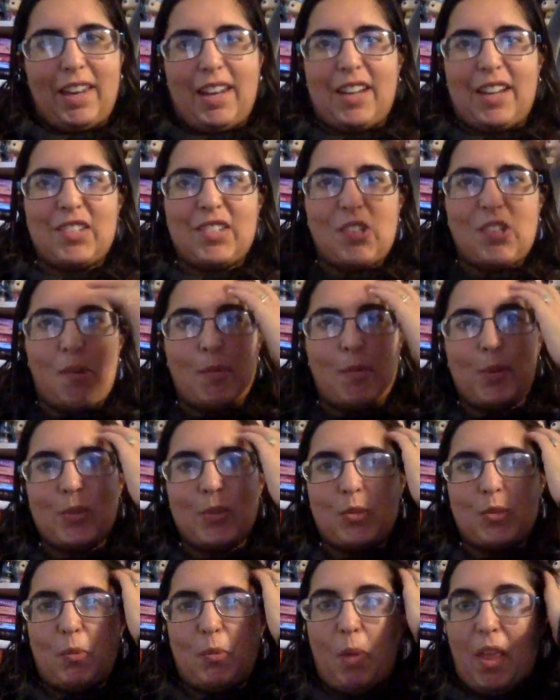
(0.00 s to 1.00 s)
It's almost
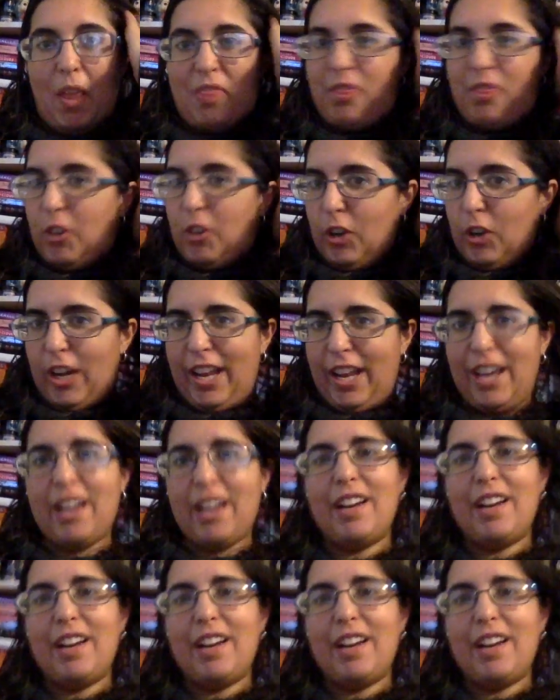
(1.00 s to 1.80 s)
1:30.